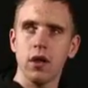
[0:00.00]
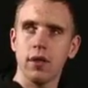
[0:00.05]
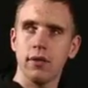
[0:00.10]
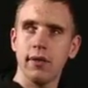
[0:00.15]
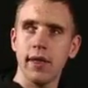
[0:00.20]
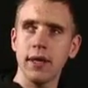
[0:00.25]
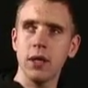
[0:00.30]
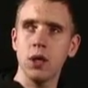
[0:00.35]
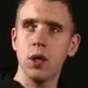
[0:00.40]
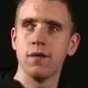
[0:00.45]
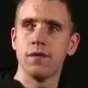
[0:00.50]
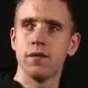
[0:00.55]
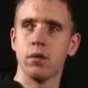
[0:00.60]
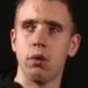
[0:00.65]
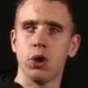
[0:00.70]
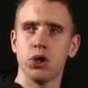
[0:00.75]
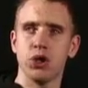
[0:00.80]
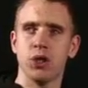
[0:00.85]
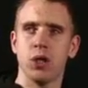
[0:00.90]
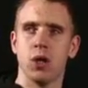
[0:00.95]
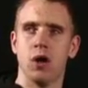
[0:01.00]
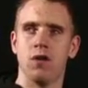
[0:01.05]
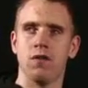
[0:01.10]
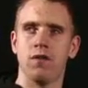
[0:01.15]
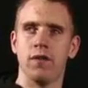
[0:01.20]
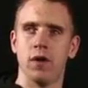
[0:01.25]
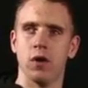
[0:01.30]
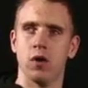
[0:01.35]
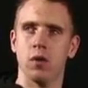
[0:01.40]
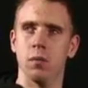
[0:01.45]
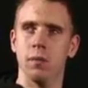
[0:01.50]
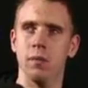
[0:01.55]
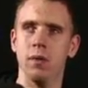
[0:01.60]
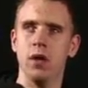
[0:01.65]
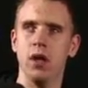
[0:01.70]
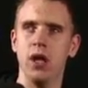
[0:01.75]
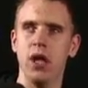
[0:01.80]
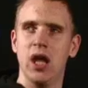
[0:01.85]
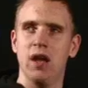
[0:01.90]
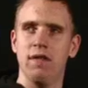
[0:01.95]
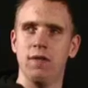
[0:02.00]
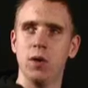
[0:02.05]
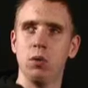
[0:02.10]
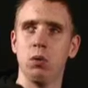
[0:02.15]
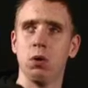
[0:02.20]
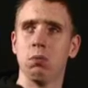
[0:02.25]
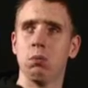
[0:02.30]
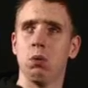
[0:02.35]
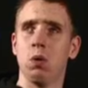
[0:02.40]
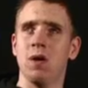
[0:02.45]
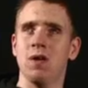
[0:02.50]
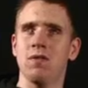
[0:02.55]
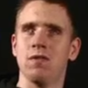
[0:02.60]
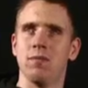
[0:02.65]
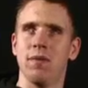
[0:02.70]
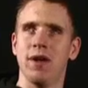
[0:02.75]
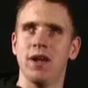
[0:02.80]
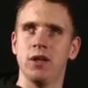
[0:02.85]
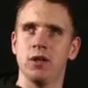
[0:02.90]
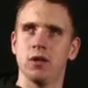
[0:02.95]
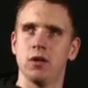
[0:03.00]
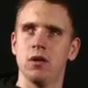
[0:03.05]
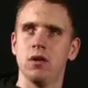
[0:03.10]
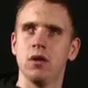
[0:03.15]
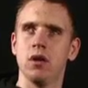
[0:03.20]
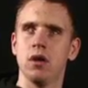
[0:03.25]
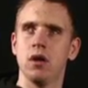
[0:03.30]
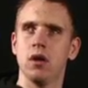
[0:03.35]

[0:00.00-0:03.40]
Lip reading: Thank you for watching our film. If you want more information,